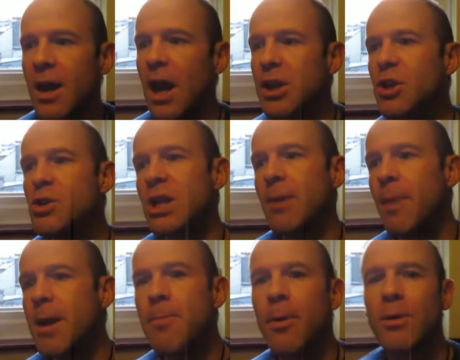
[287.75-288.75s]
And usually I
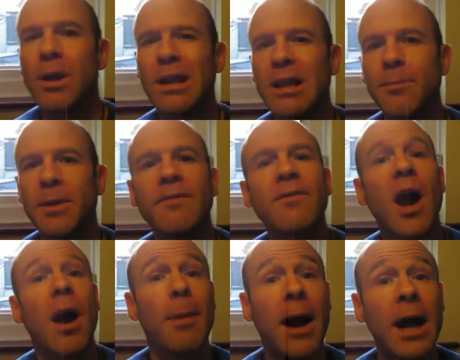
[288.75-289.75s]
may put a little bit of
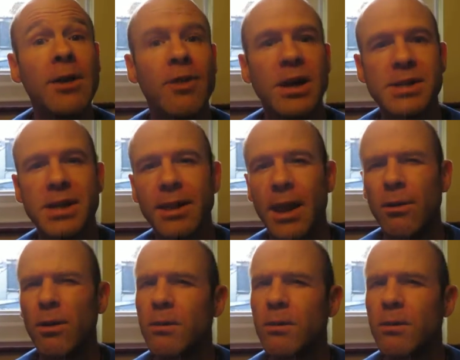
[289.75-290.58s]
carbohydrates in there,